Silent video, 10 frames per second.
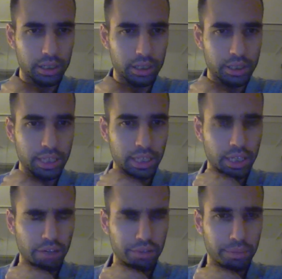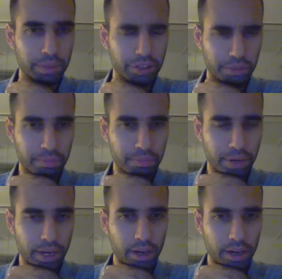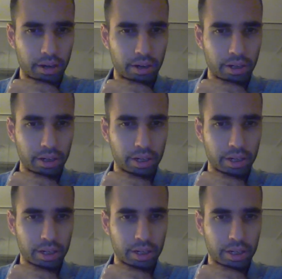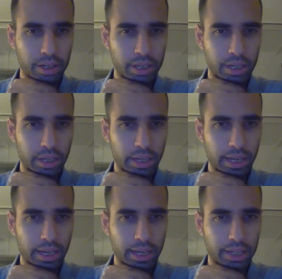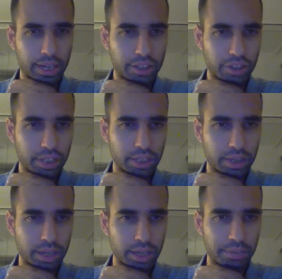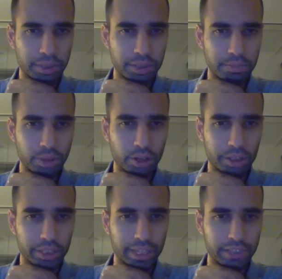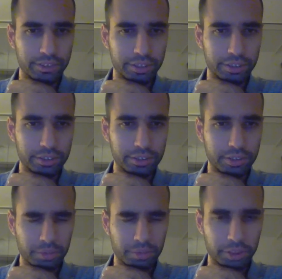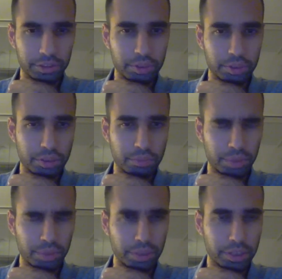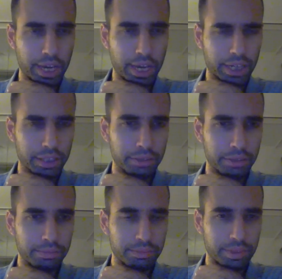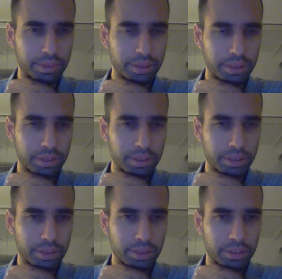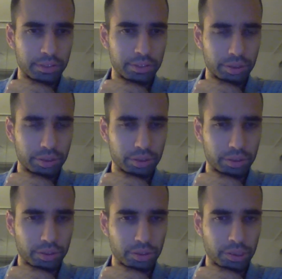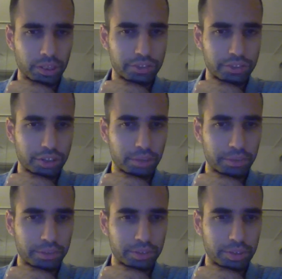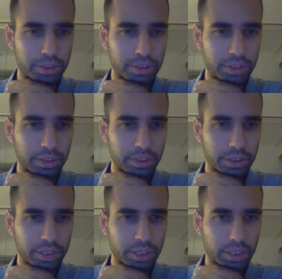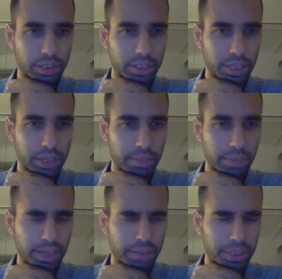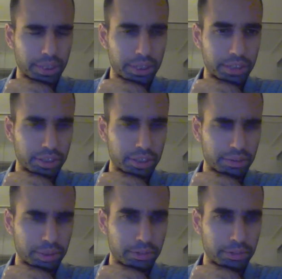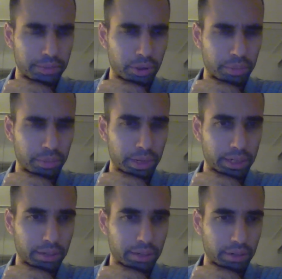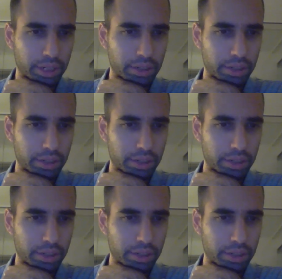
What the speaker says: taking off the bishop pair and actually helping to block against this, because the bishop will be on the diagonal. So totally stops the key plan, but it does give him this pawn back, right?